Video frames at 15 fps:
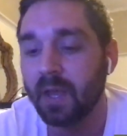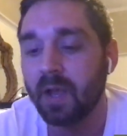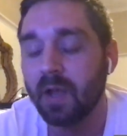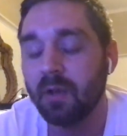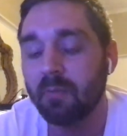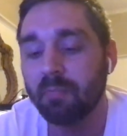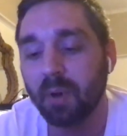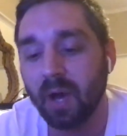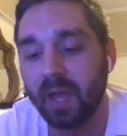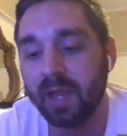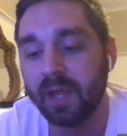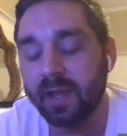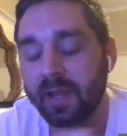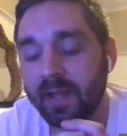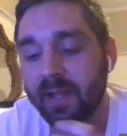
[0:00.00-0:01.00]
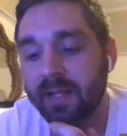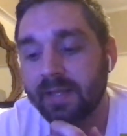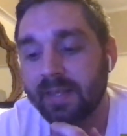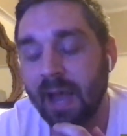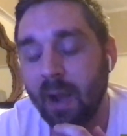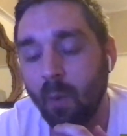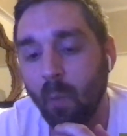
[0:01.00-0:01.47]
But
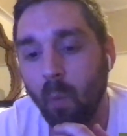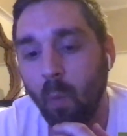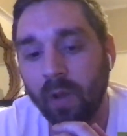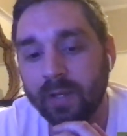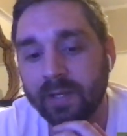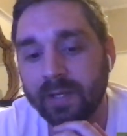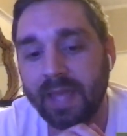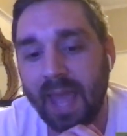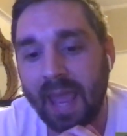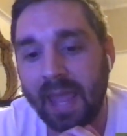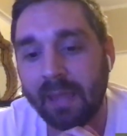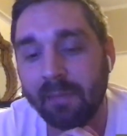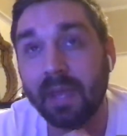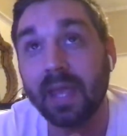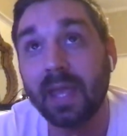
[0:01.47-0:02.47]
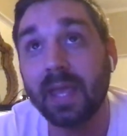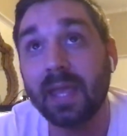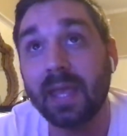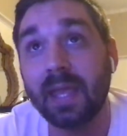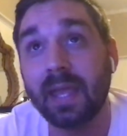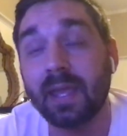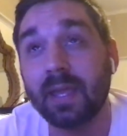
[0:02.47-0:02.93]
that 1 game,
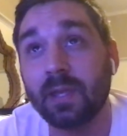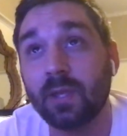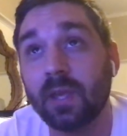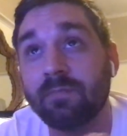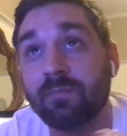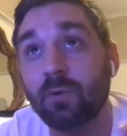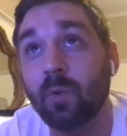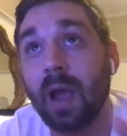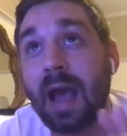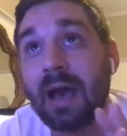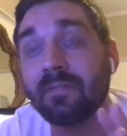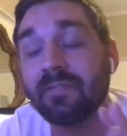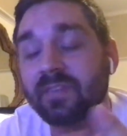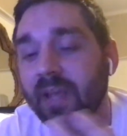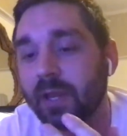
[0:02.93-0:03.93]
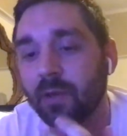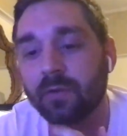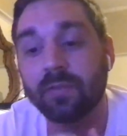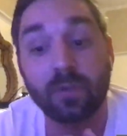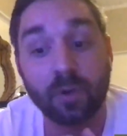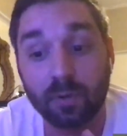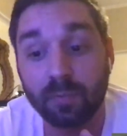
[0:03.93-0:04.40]
if you have, say, your
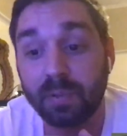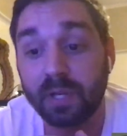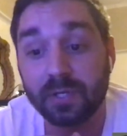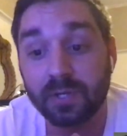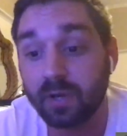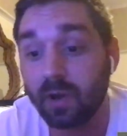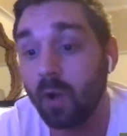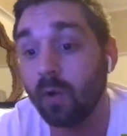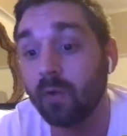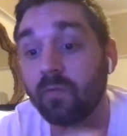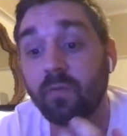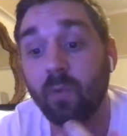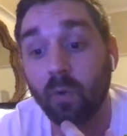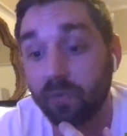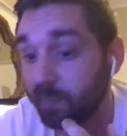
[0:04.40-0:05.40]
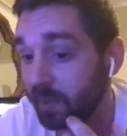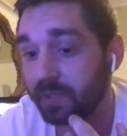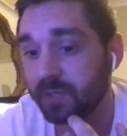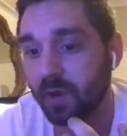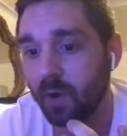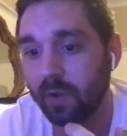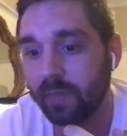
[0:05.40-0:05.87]
3rd pitcher going, 4th pitcher
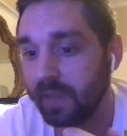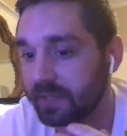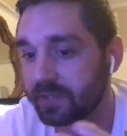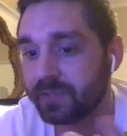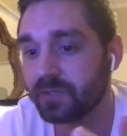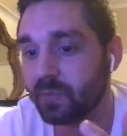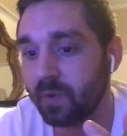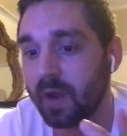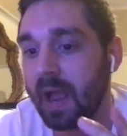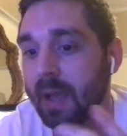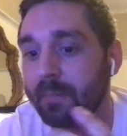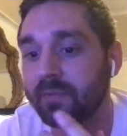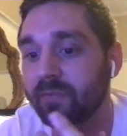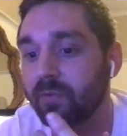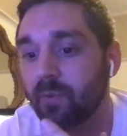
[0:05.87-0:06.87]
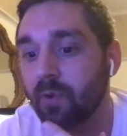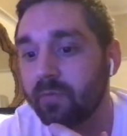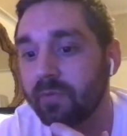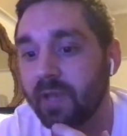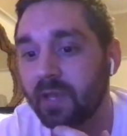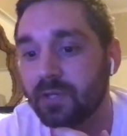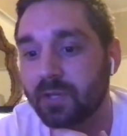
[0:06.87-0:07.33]
going, that's just where happens your
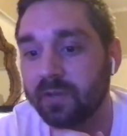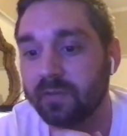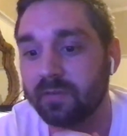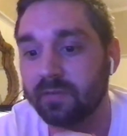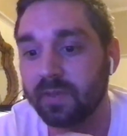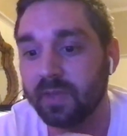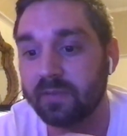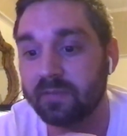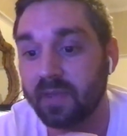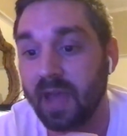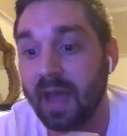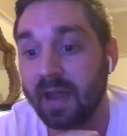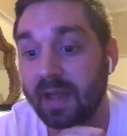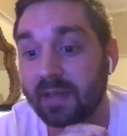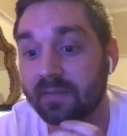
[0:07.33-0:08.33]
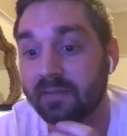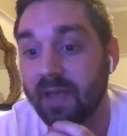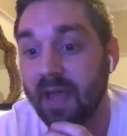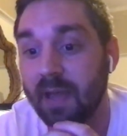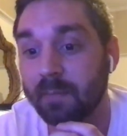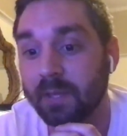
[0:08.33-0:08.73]
rotation is at the time.